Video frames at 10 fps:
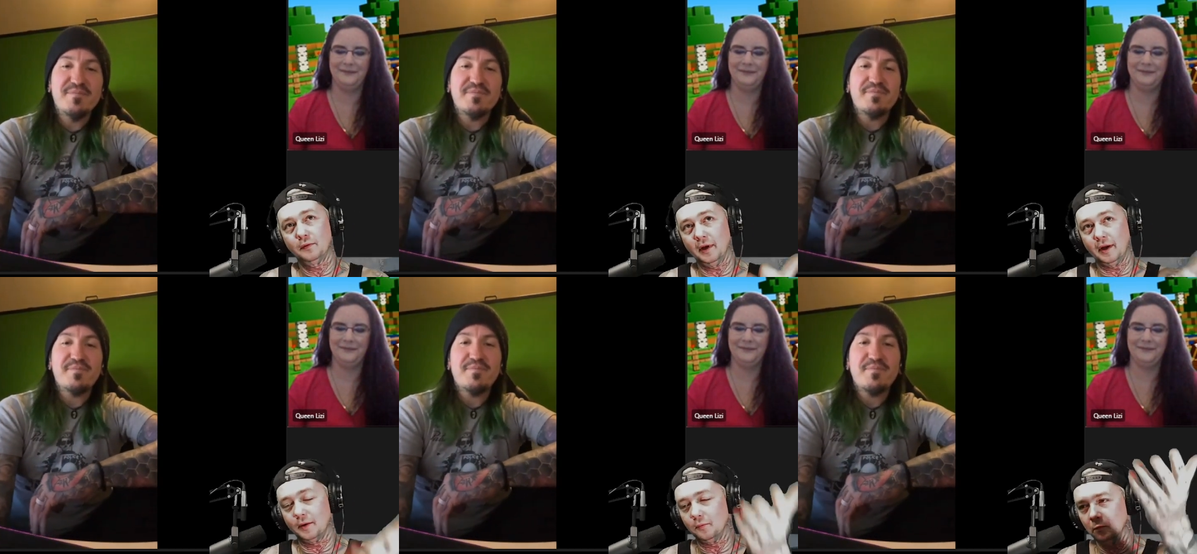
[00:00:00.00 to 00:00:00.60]

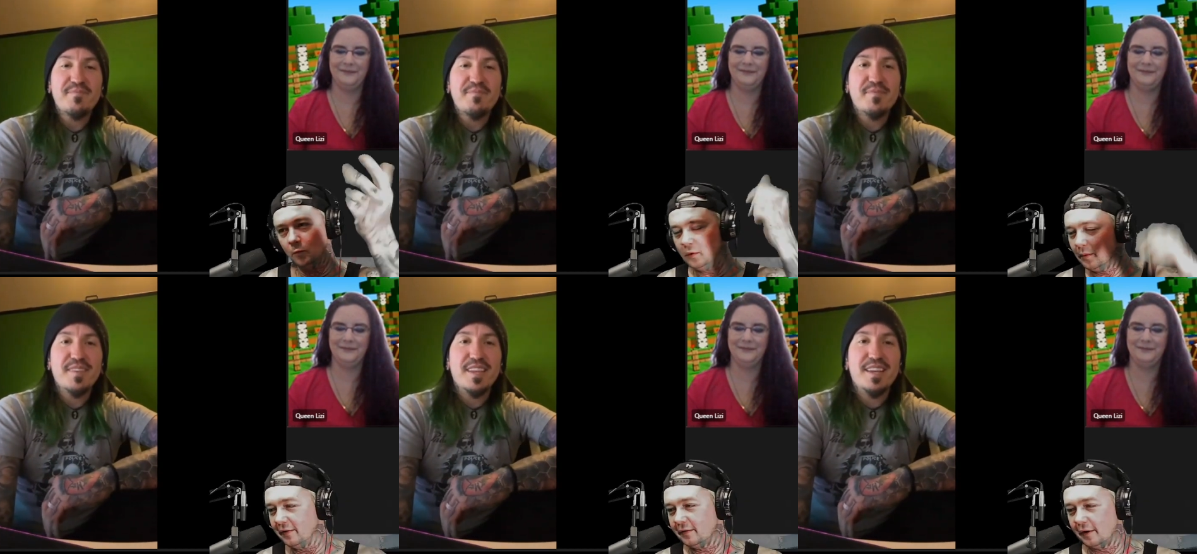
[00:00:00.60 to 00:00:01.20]
Speaker 1: Uh, you
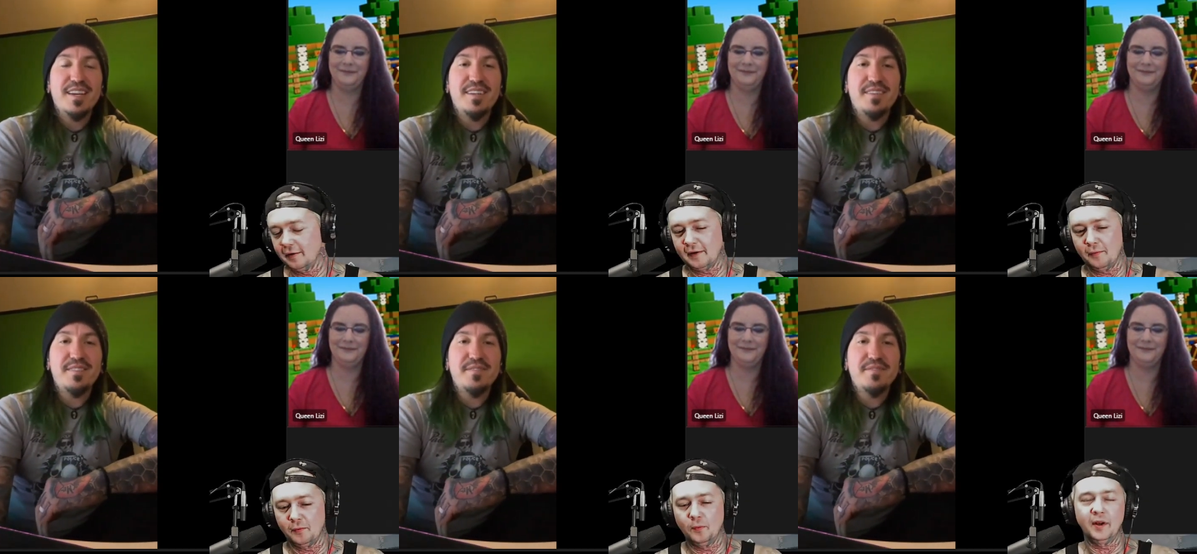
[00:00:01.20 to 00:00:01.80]
want to start us off
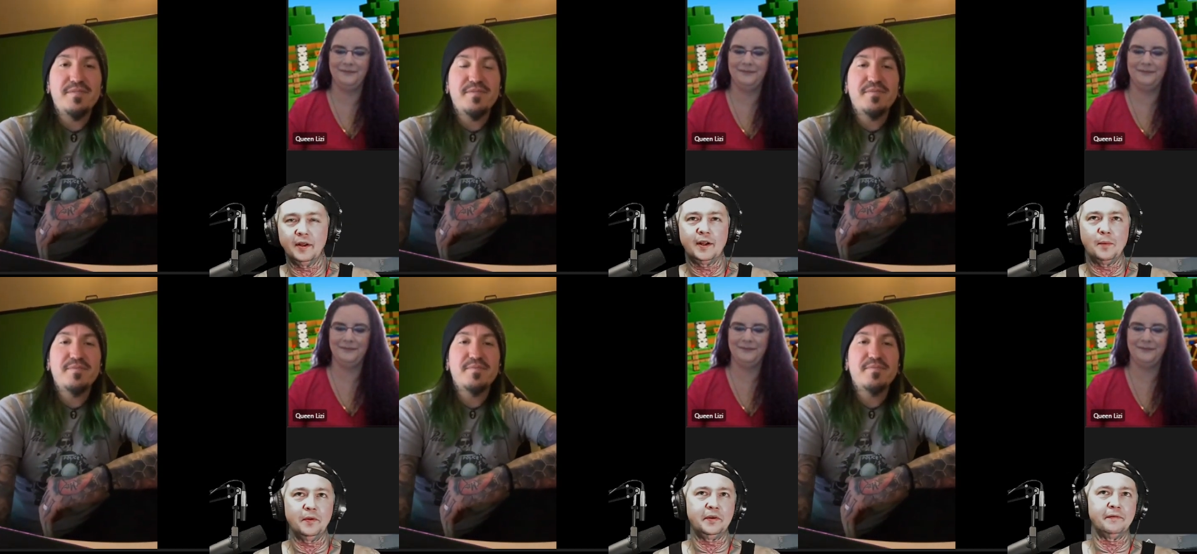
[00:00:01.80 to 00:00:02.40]
with one, a
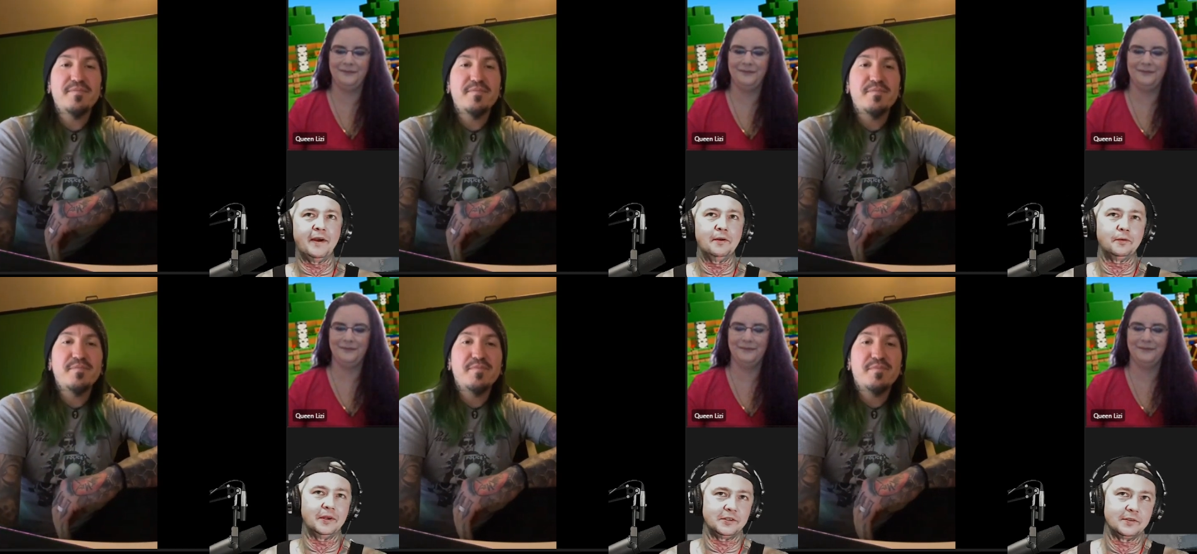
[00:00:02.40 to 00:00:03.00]
couple of your final
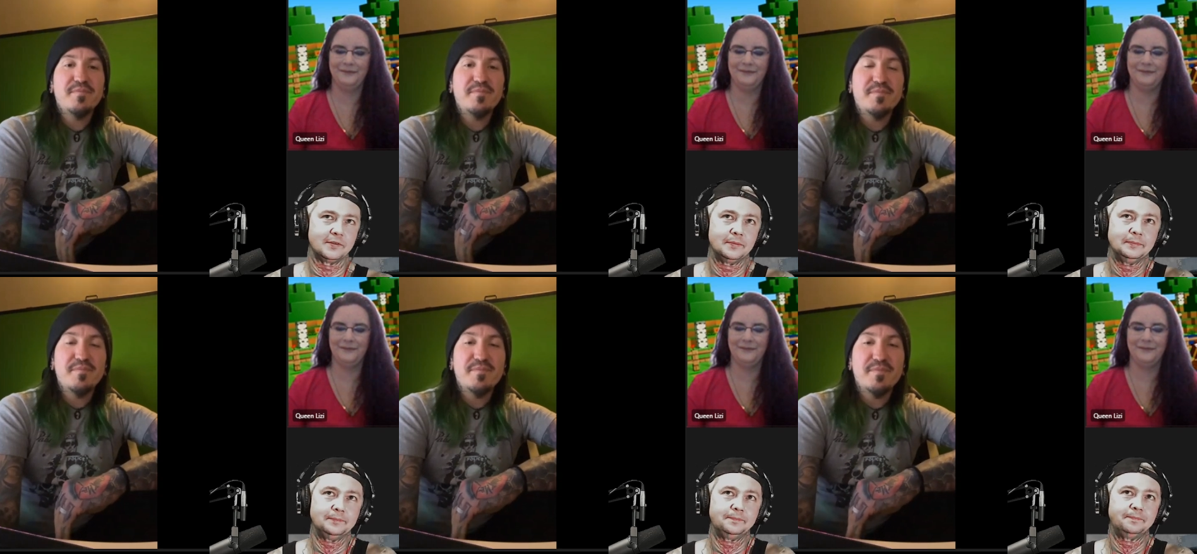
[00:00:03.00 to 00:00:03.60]
questions.
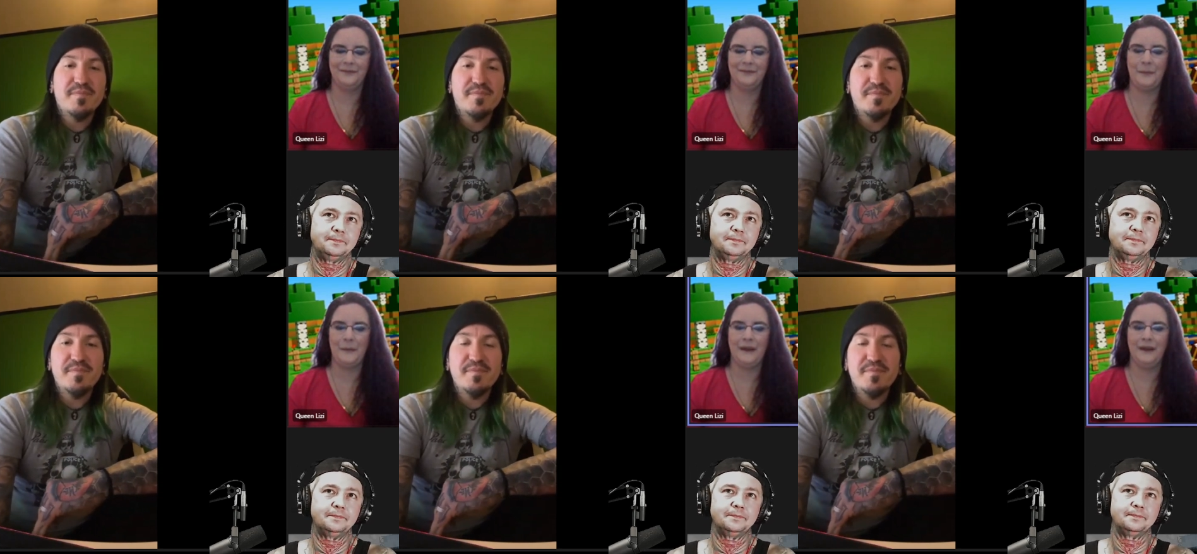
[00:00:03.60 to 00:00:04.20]

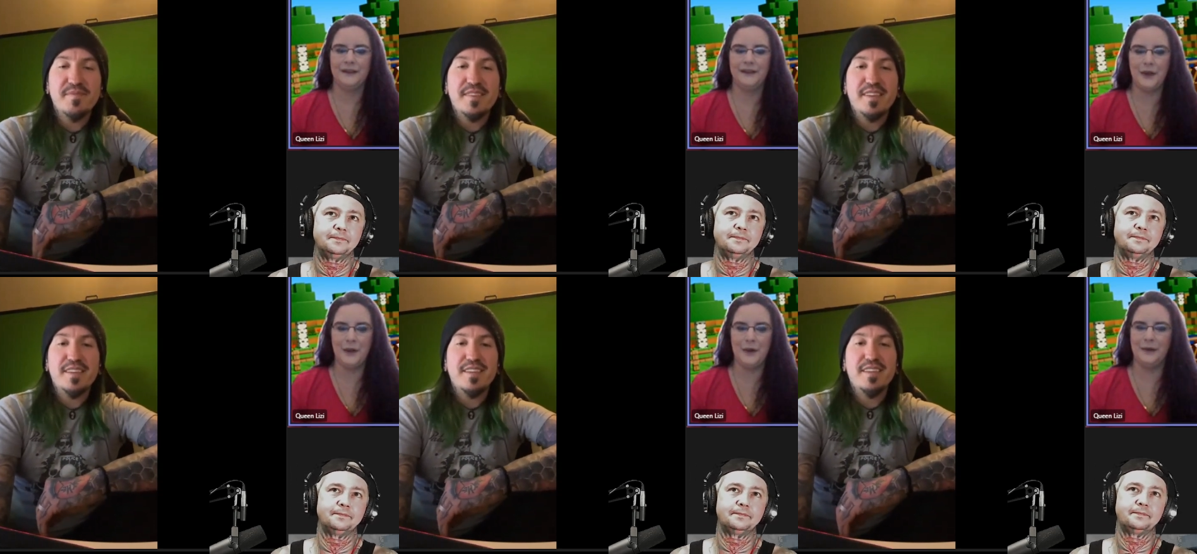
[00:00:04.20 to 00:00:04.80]

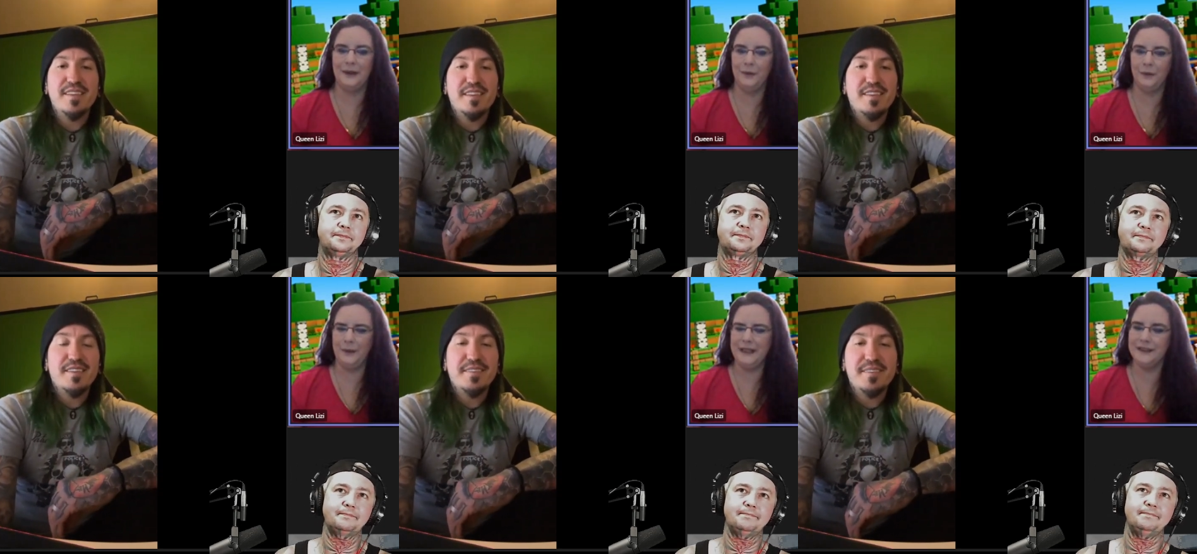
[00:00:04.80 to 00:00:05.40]
Speaker 2: So,
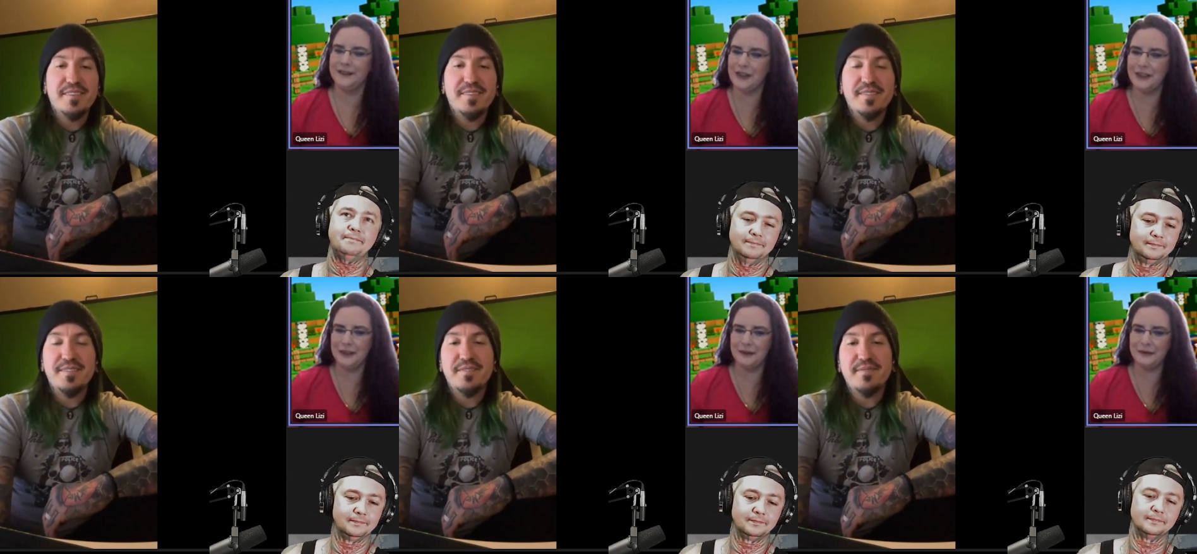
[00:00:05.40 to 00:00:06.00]
we
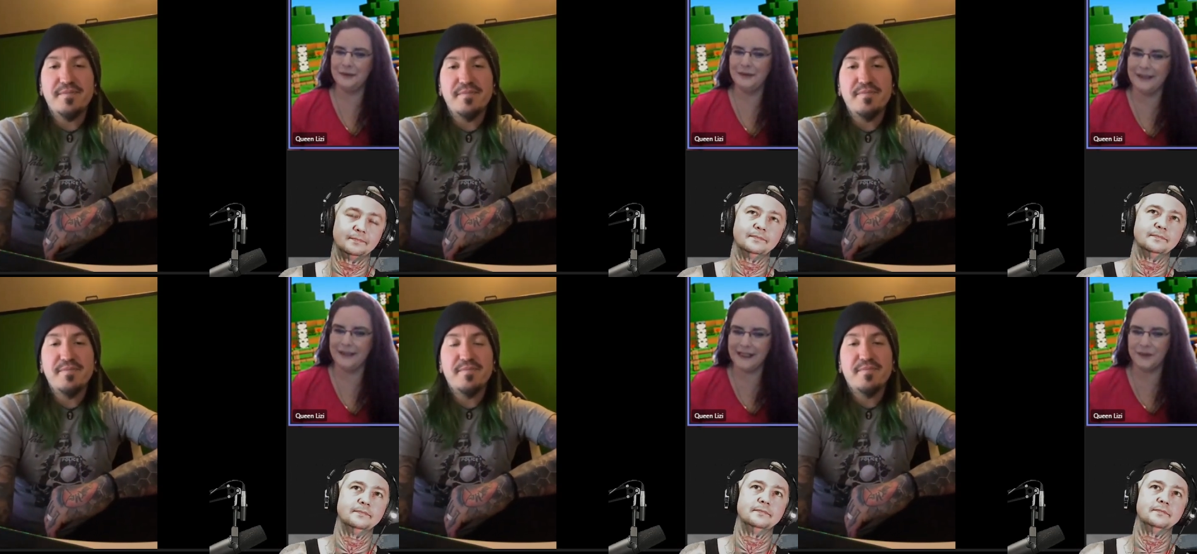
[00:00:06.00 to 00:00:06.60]
saw you
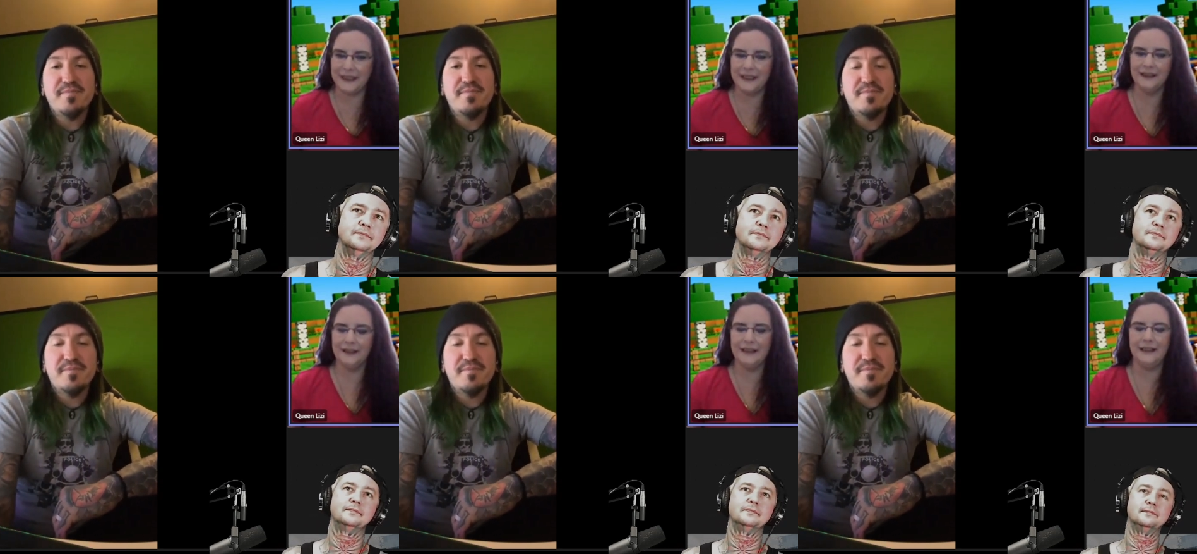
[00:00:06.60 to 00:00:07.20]
last
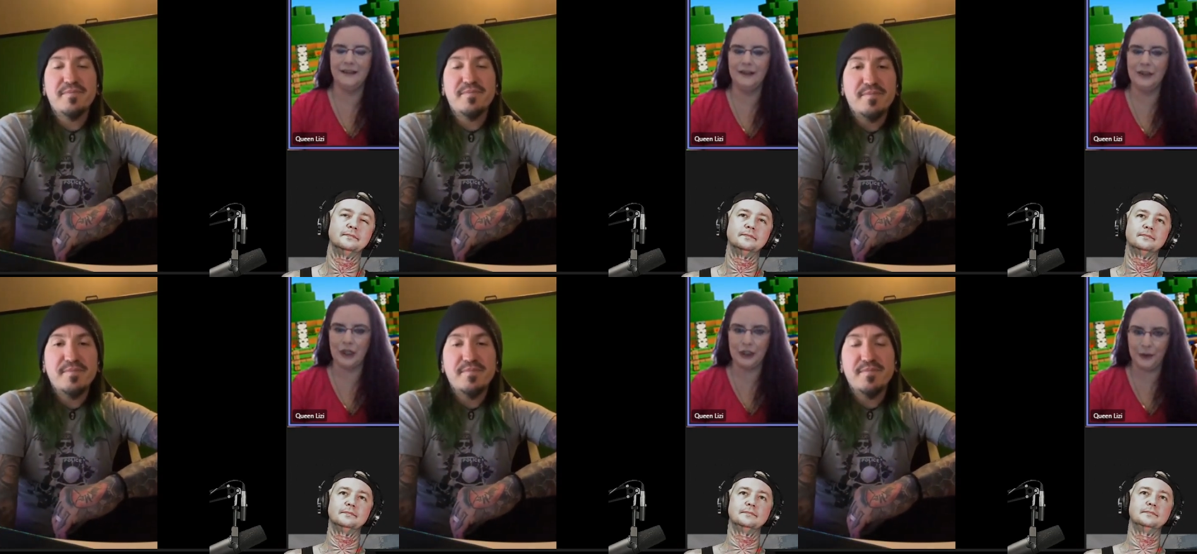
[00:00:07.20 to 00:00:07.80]
week
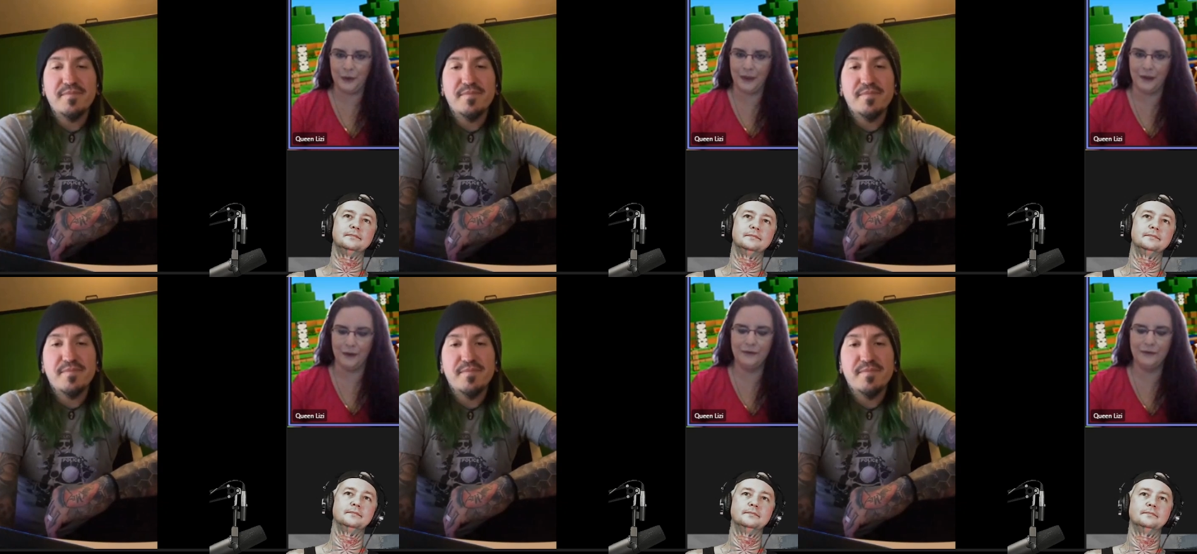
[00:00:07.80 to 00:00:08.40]
in Garden
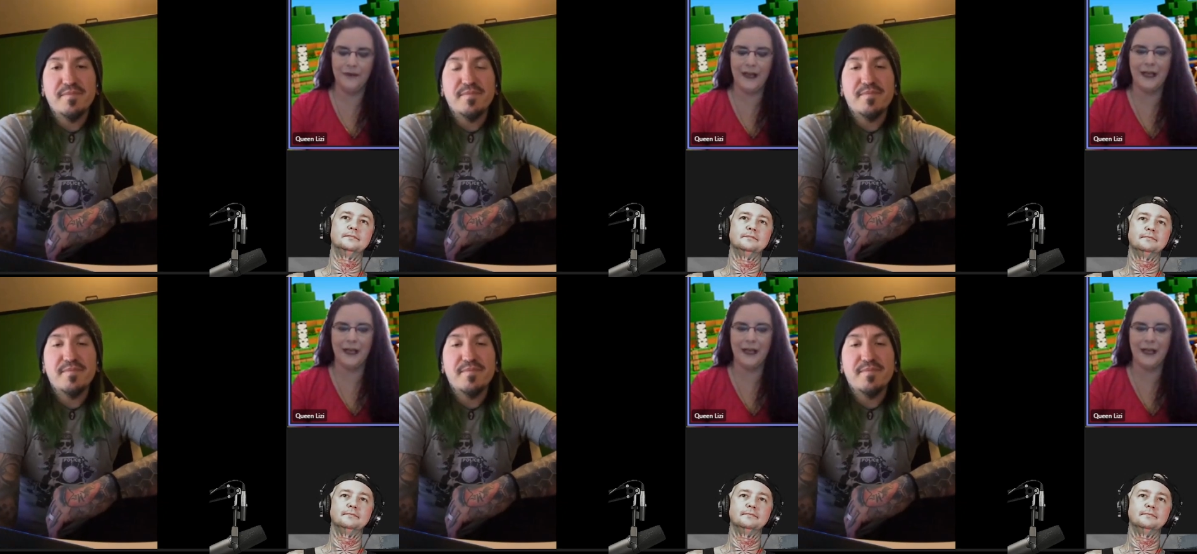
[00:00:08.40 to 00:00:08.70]
Grove.